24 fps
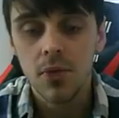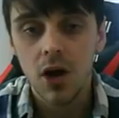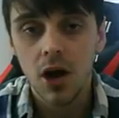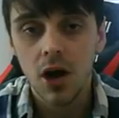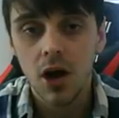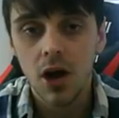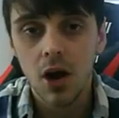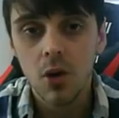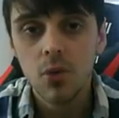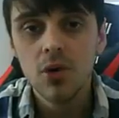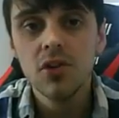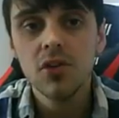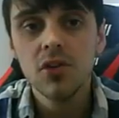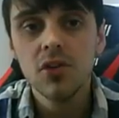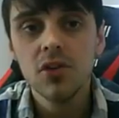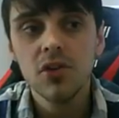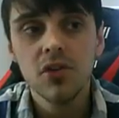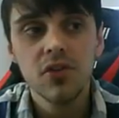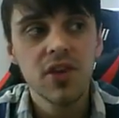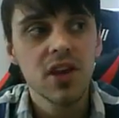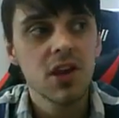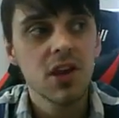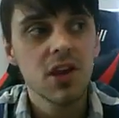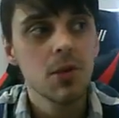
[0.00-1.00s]
I want you to
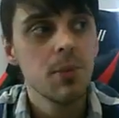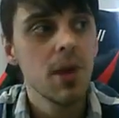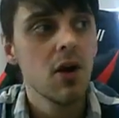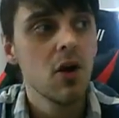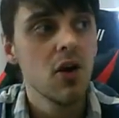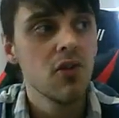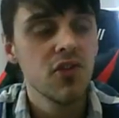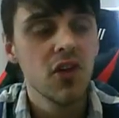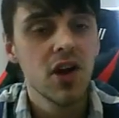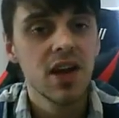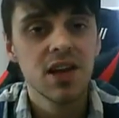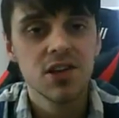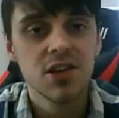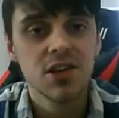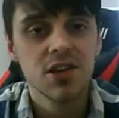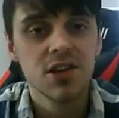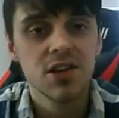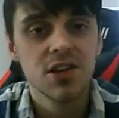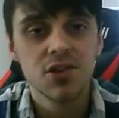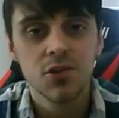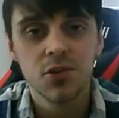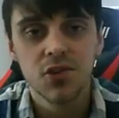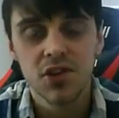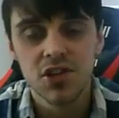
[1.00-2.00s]
think about a
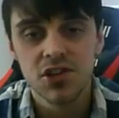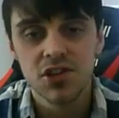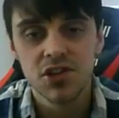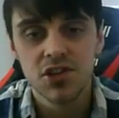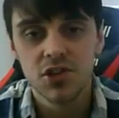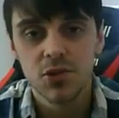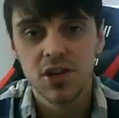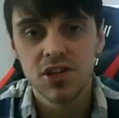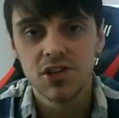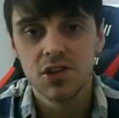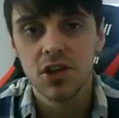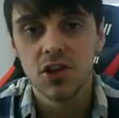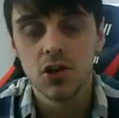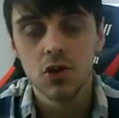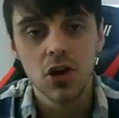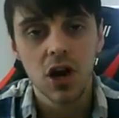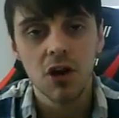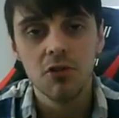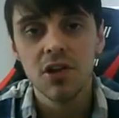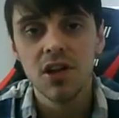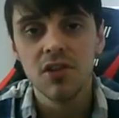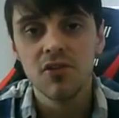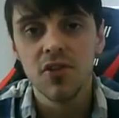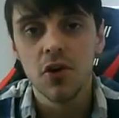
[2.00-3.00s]
financial situation that you're
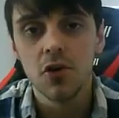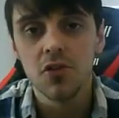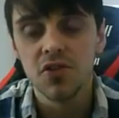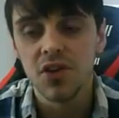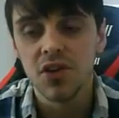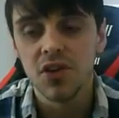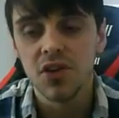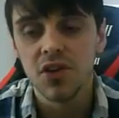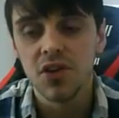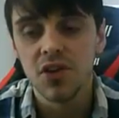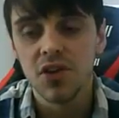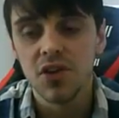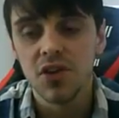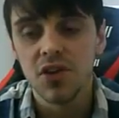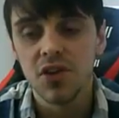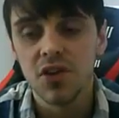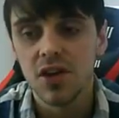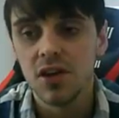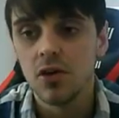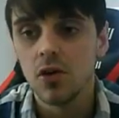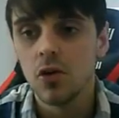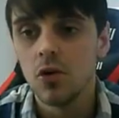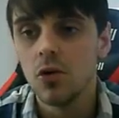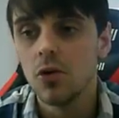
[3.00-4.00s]
currently involved
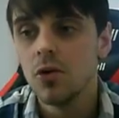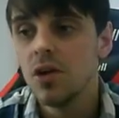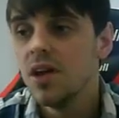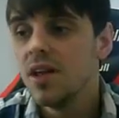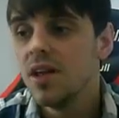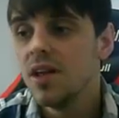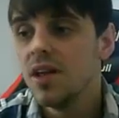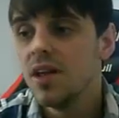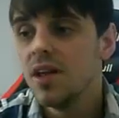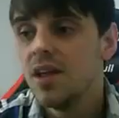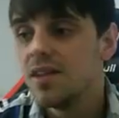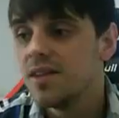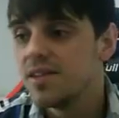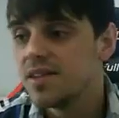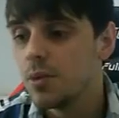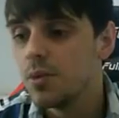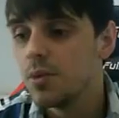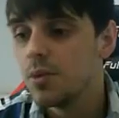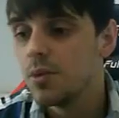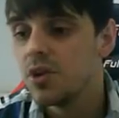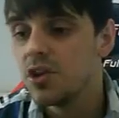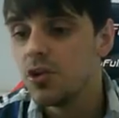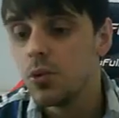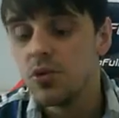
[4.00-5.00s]
in, or
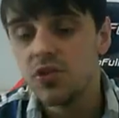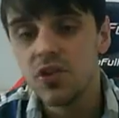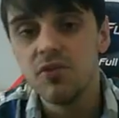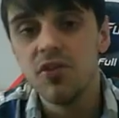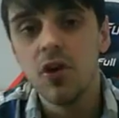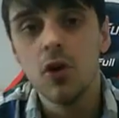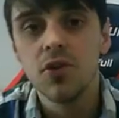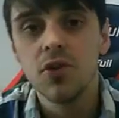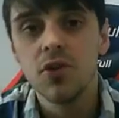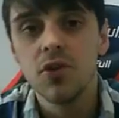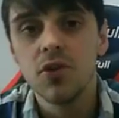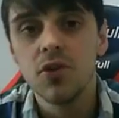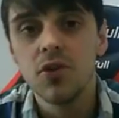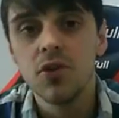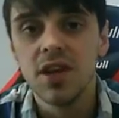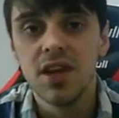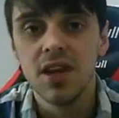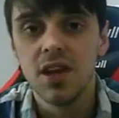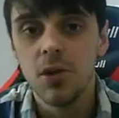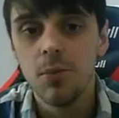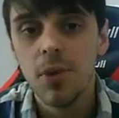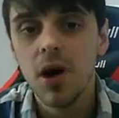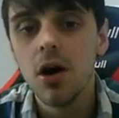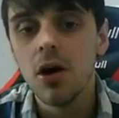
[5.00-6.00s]
something you was involved
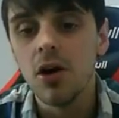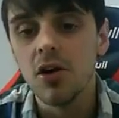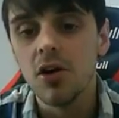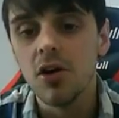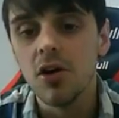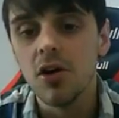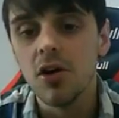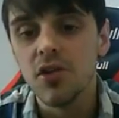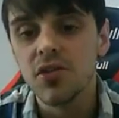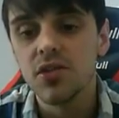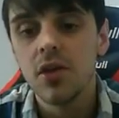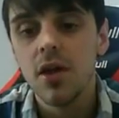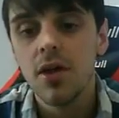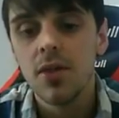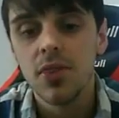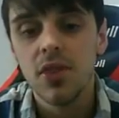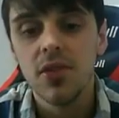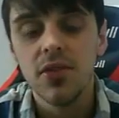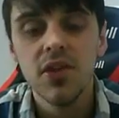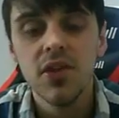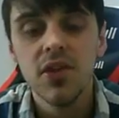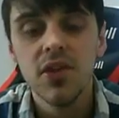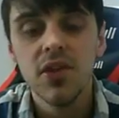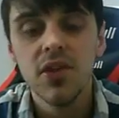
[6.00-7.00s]
in the past,
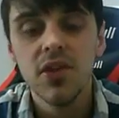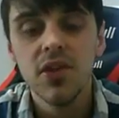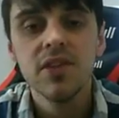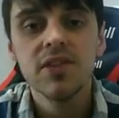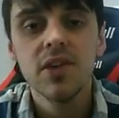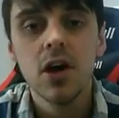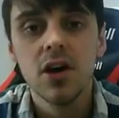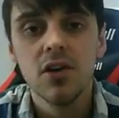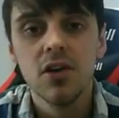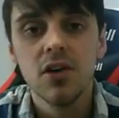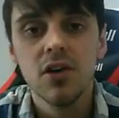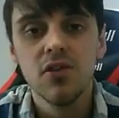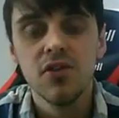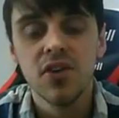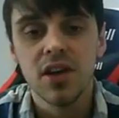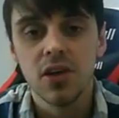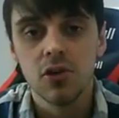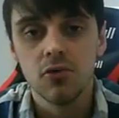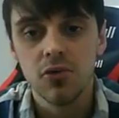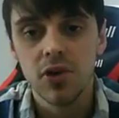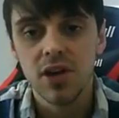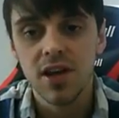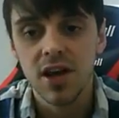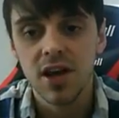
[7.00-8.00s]
that this kind of thing
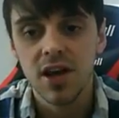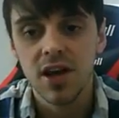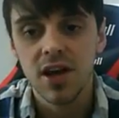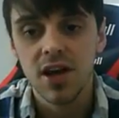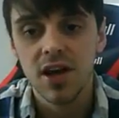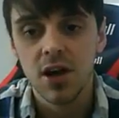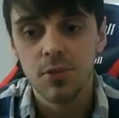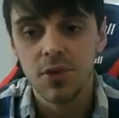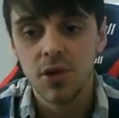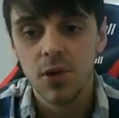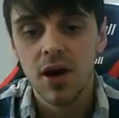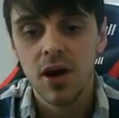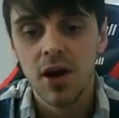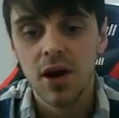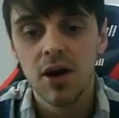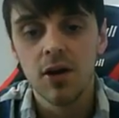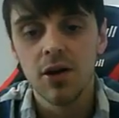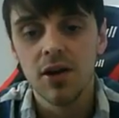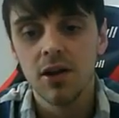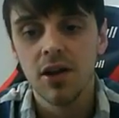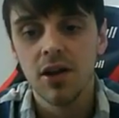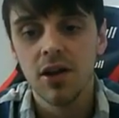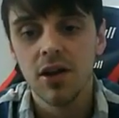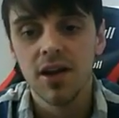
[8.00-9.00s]
can really help you out
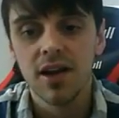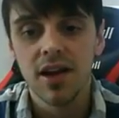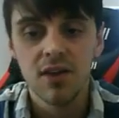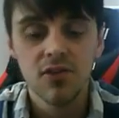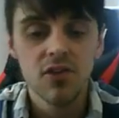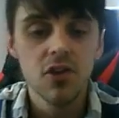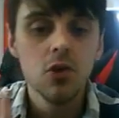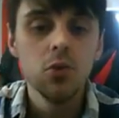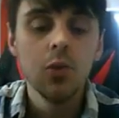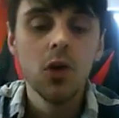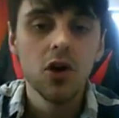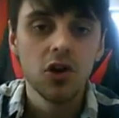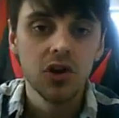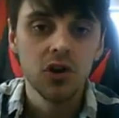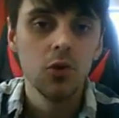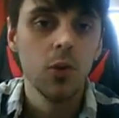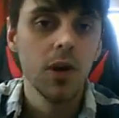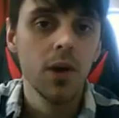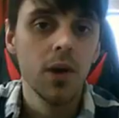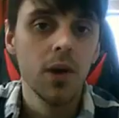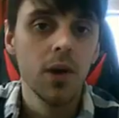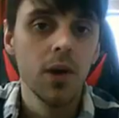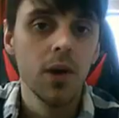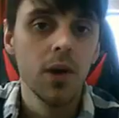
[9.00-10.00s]
in. Like if you work
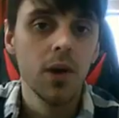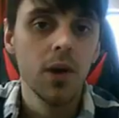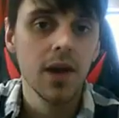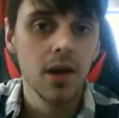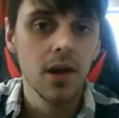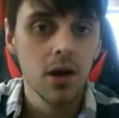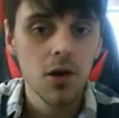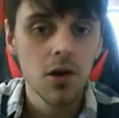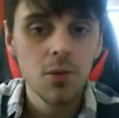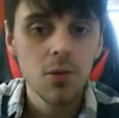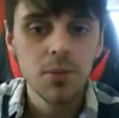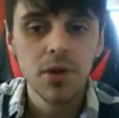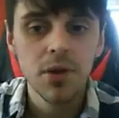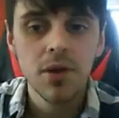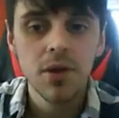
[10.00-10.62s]
your way up,